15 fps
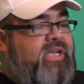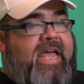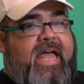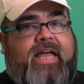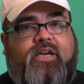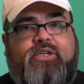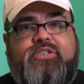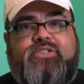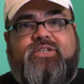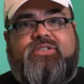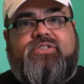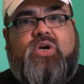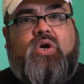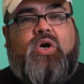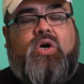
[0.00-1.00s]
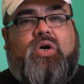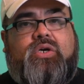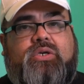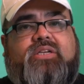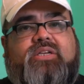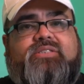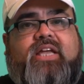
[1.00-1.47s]
the allergens
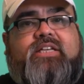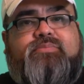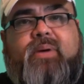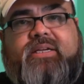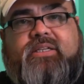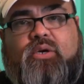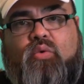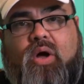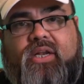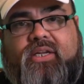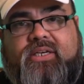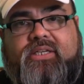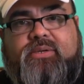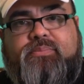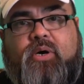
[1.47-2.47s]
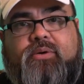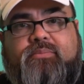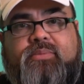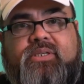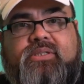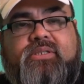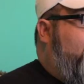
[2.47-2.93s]
are assessed by the quality
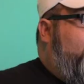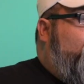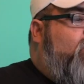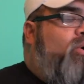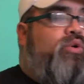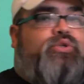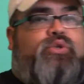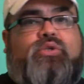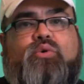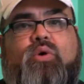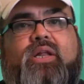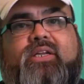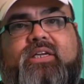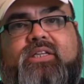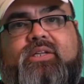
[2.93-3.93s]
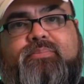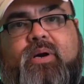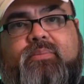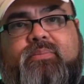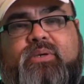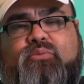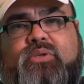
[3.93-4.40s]
department, and also the quality
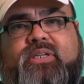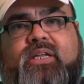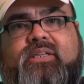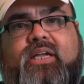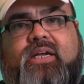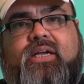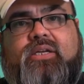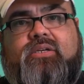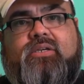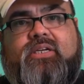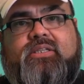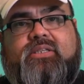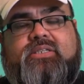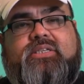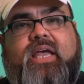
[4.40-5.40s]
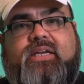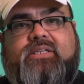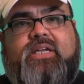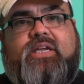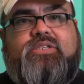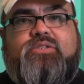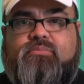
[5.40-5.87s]
department will then take a look at the
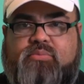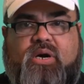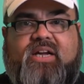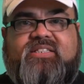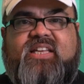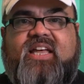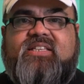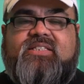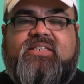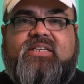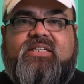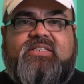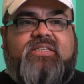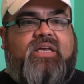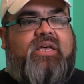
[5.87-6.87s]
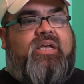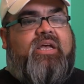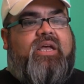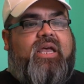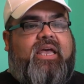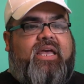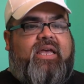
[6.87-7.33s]
sanitation processes
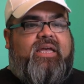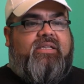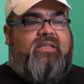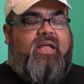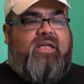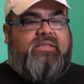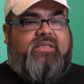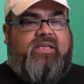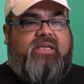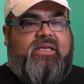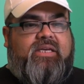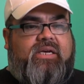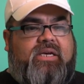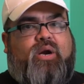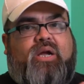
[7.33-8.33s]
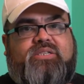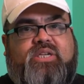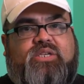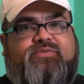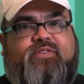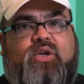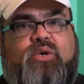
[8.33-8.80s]
and the
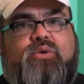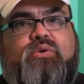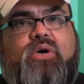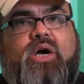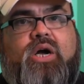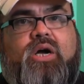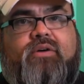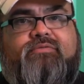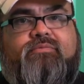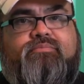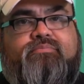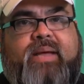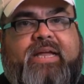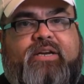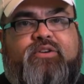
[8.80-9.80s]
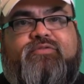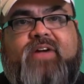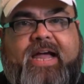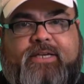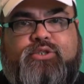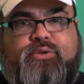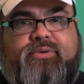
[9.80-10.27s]
process flow of
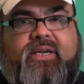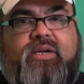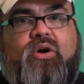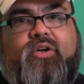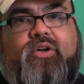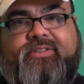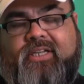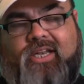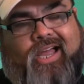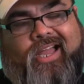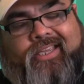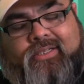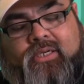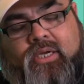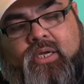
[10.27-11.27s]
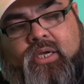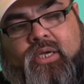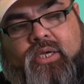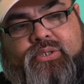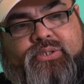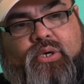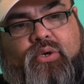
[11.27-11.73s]
manufacturing on the line.
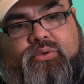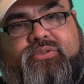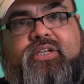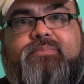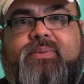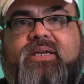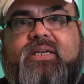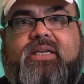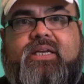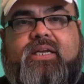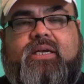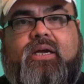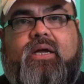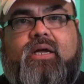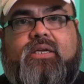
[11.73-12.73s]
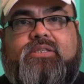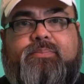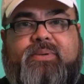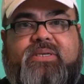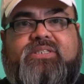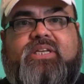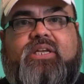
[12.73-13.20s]
So typically, as a
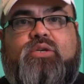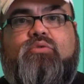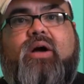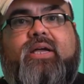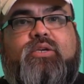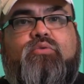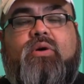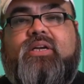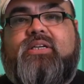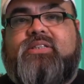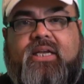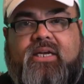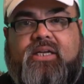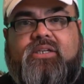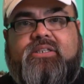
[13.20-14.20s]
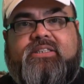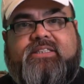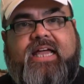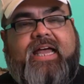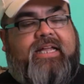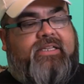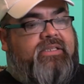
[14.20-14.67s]
PCQI, you want to take a look at
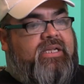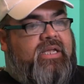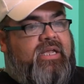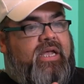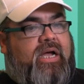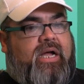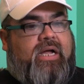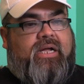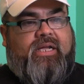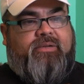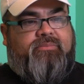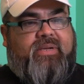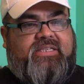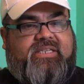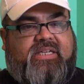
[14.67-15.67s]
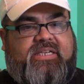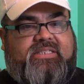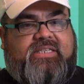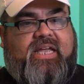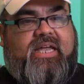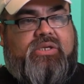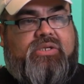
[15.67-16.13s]
that and basically
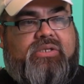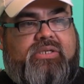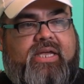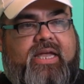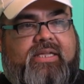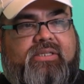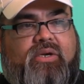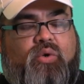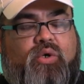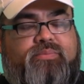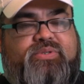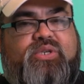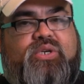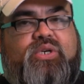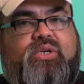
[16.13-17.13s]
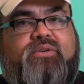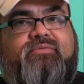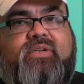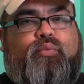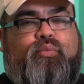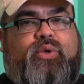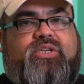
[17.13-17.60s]
look at or observe
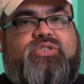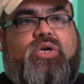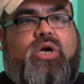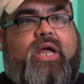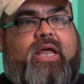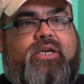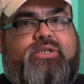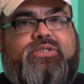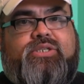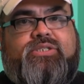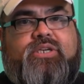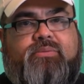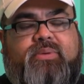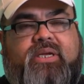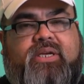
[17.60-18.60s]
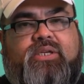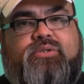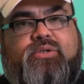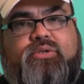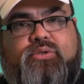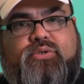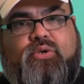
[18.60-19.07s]
which allergens are being
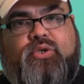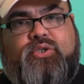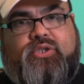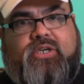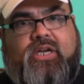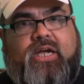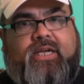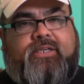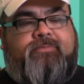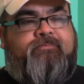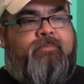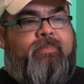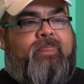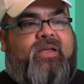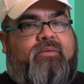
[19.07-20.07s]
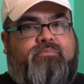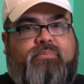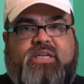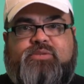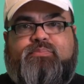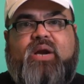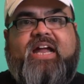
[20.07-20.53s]
introduced on your line.
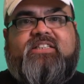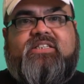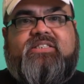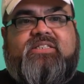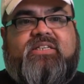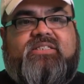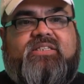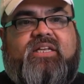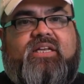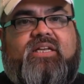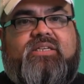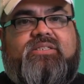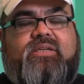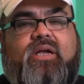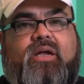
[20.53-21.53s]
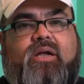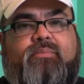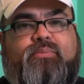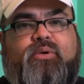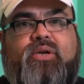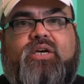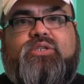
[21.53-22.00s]
Best practices is
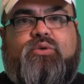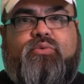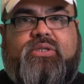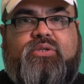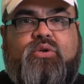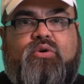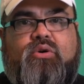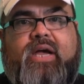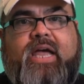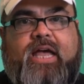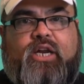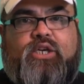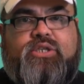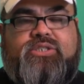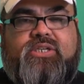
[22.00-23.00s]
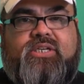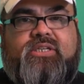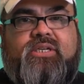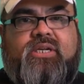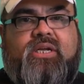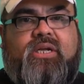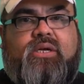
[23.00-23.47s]
production with no
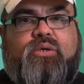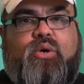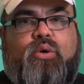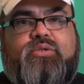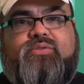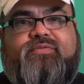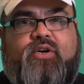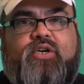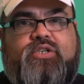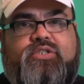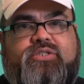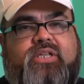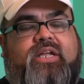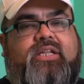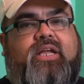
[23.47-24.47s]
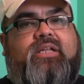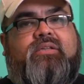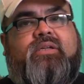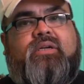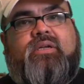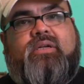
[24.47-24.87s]
allergen goes first, and then